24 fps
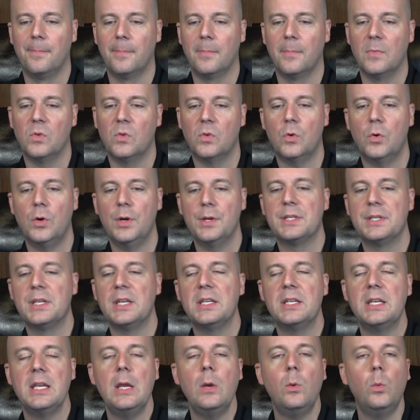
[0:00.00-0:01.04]
Chris
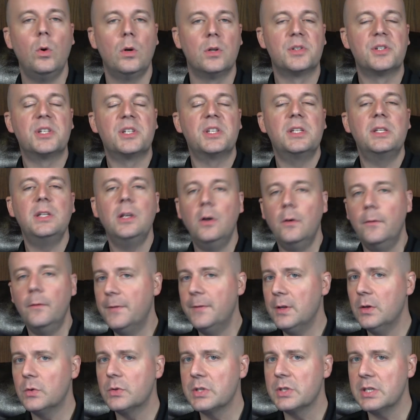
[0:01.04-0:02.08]
says he will still
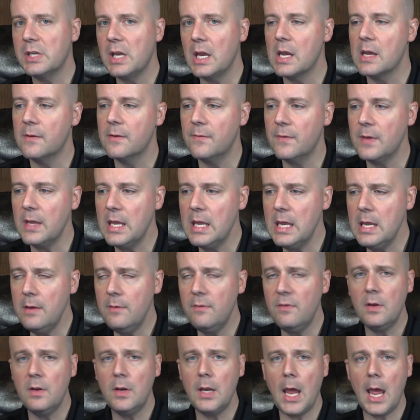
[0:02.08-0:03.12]
feel safe
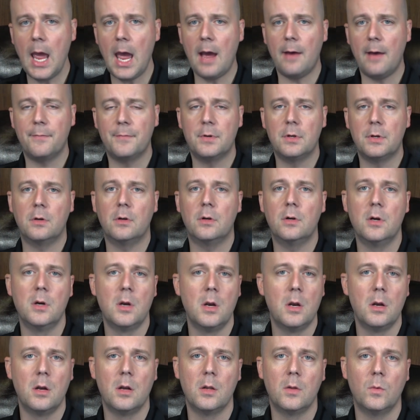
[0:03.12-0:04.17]
even after
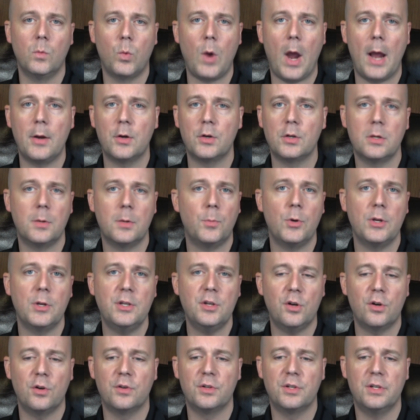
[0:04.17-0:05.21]
ridership
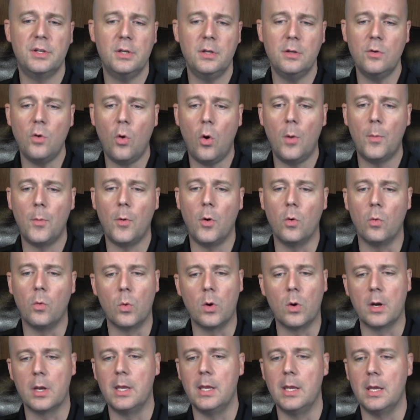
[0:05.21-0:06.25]
returns to normal
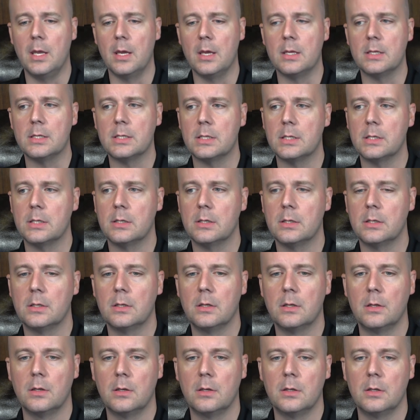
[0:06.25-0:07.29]
where he is.
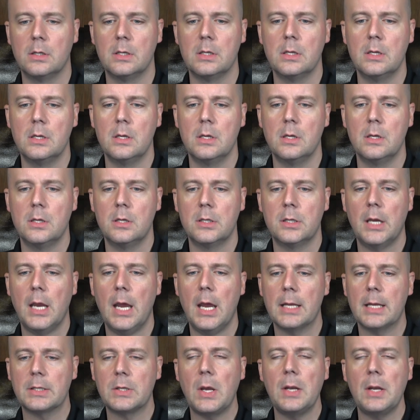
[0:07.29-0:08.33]
So
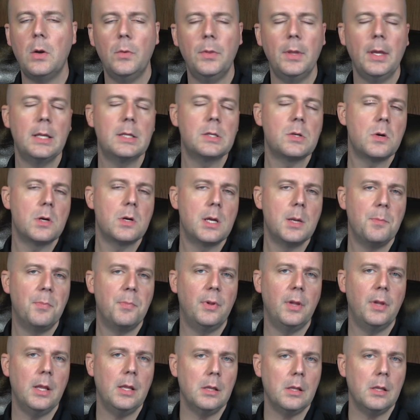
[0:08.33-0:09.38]
yeah, so I don't think it's going to
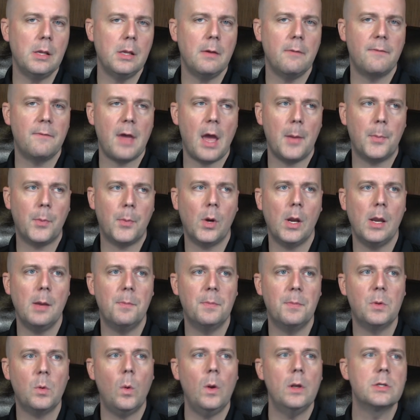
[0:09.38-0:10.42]
completely evaporate.
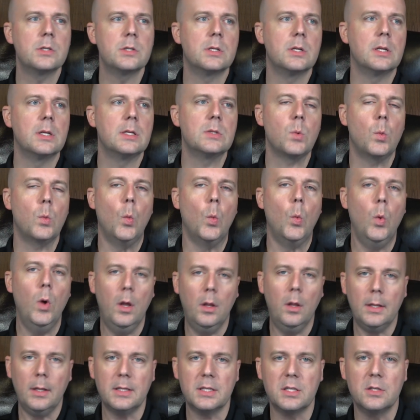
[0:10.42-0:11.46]
The question is,
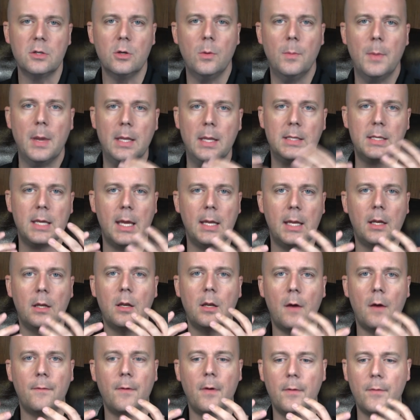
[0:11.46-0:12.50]
will it still maintain
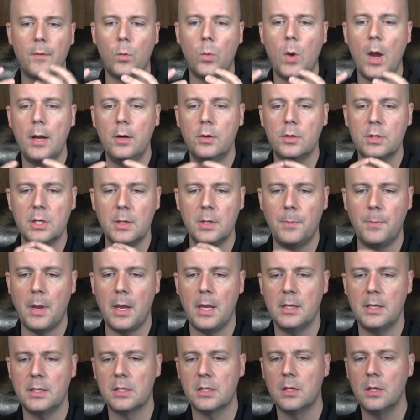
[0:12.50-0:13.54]
enough of a ridership base